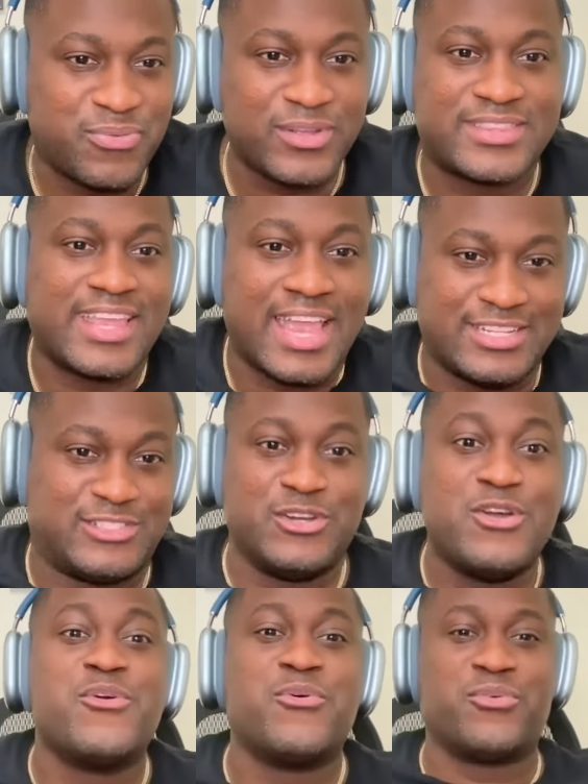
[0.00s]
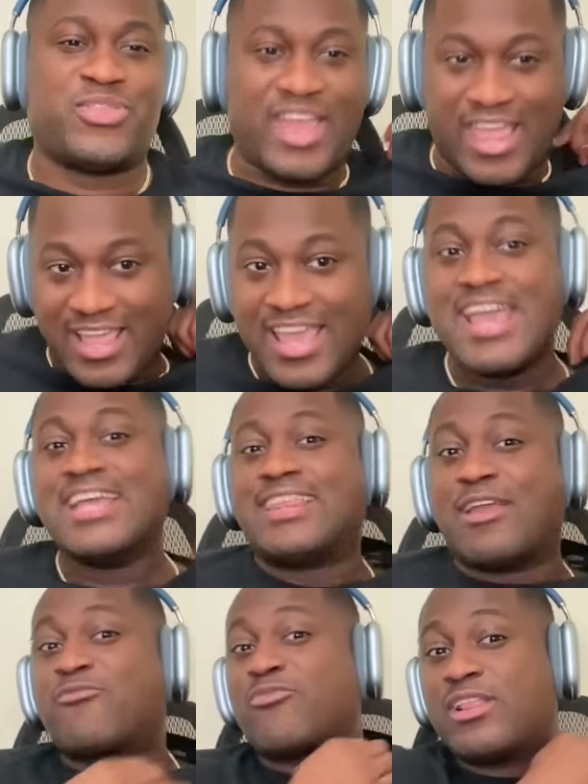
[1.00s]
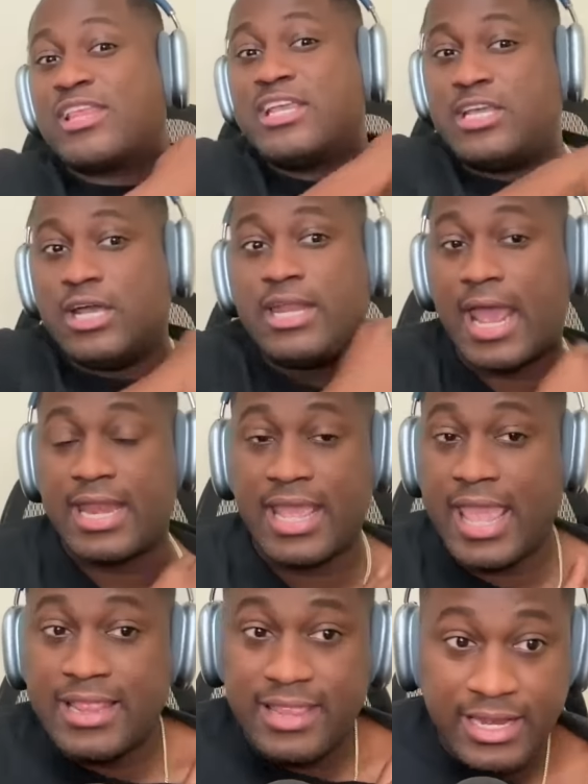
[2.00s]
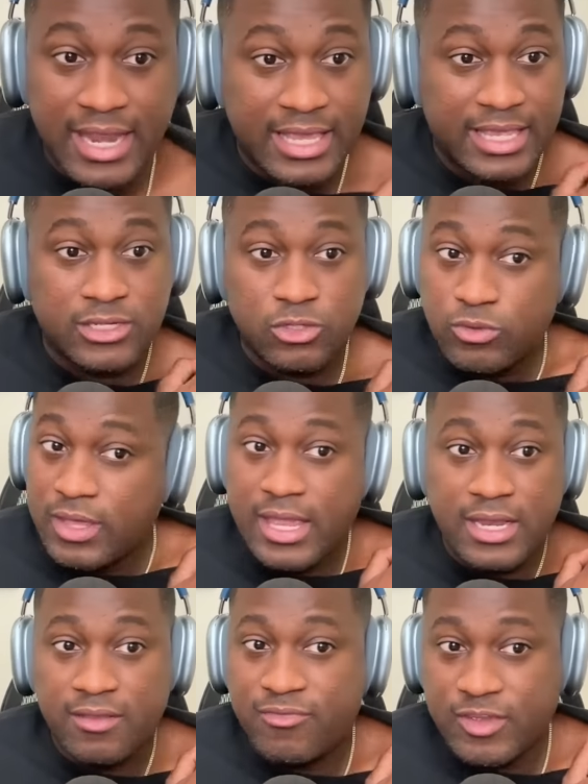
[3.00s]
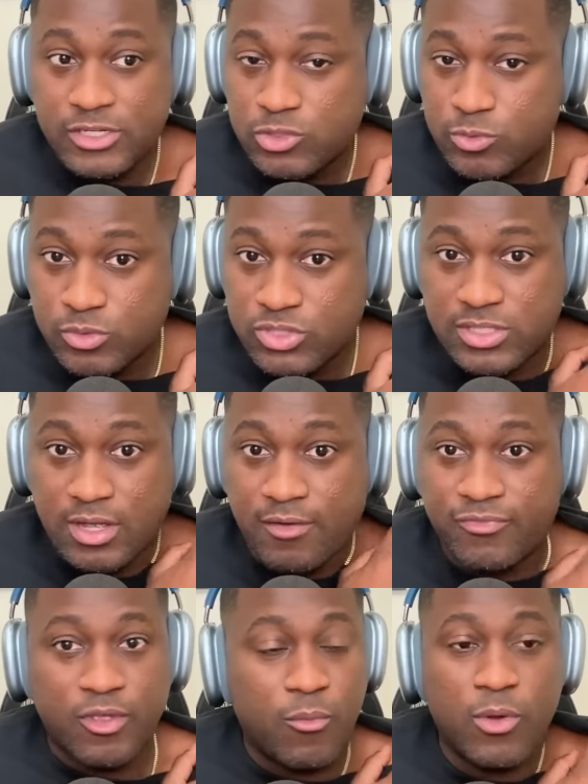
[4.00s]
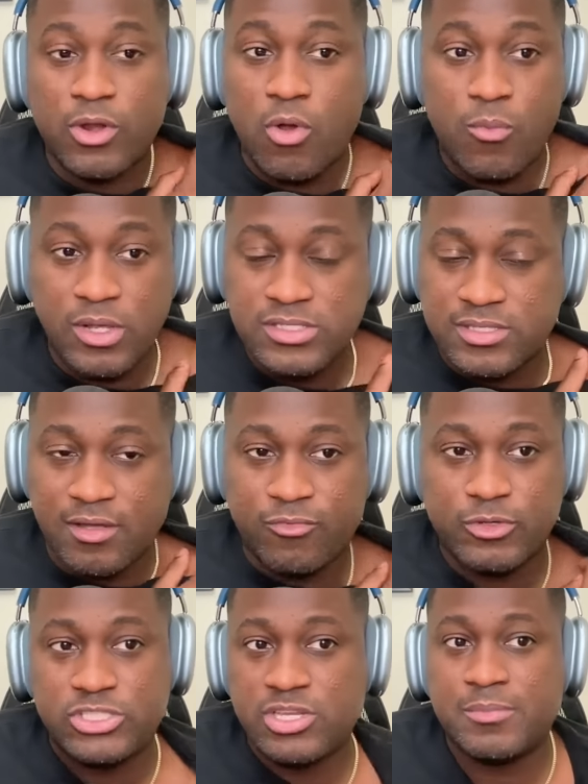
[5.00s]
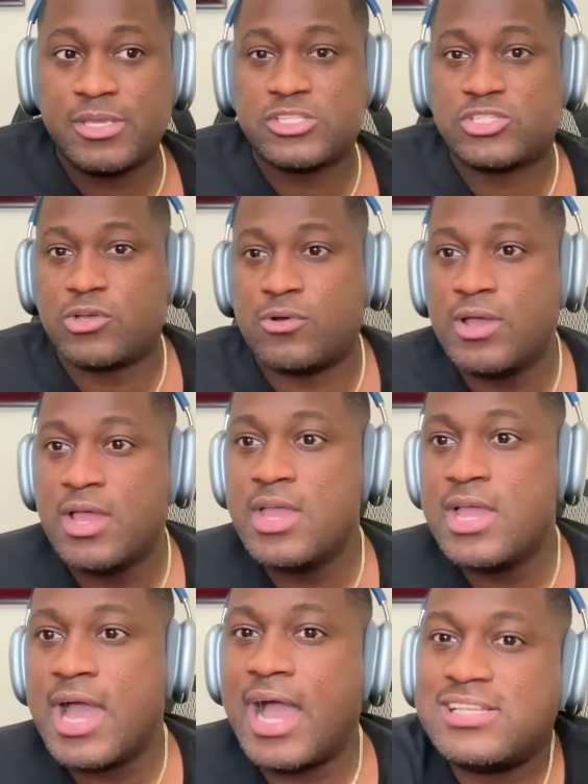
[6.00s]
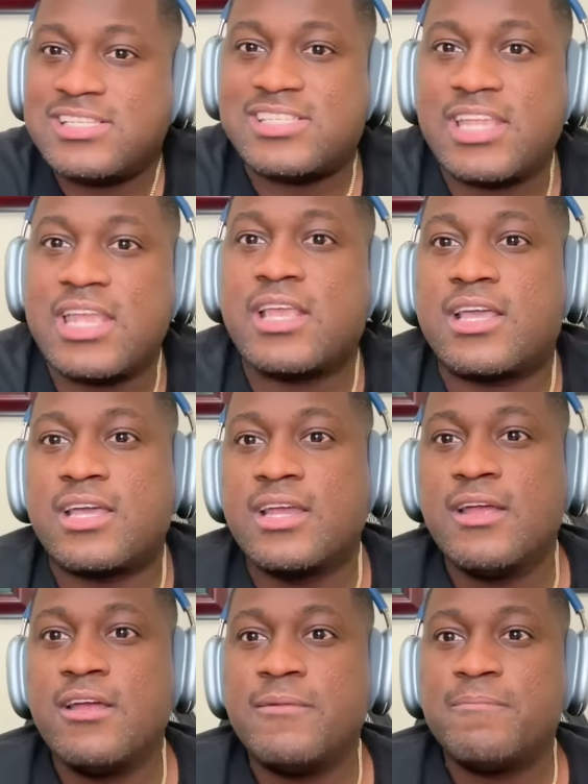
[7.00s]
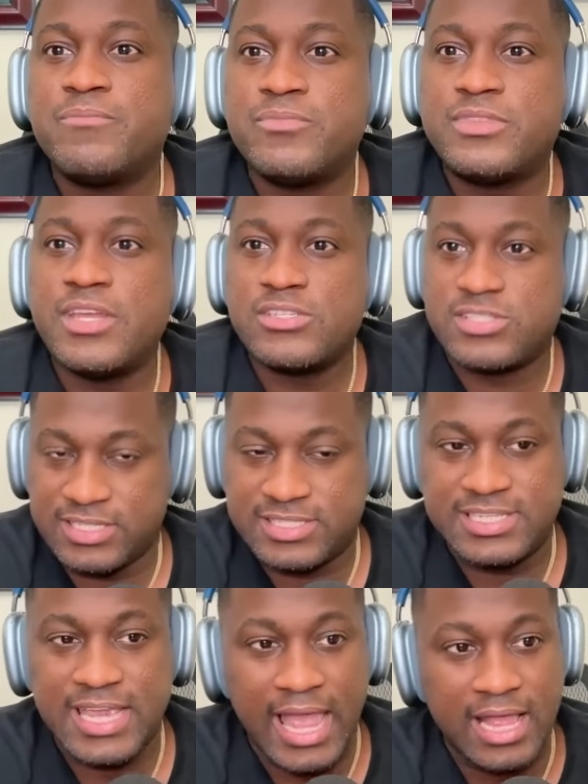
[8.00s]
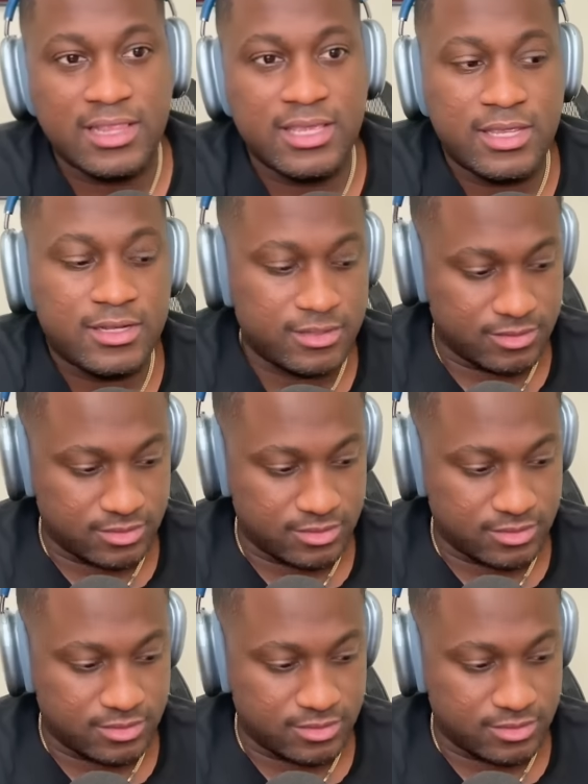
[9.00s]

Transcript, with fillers: what they do. Like yeah. they're really good at it, and then they can do the individual stuff, the one-on-one stuff with Jimmy. And so, I just think there's a talent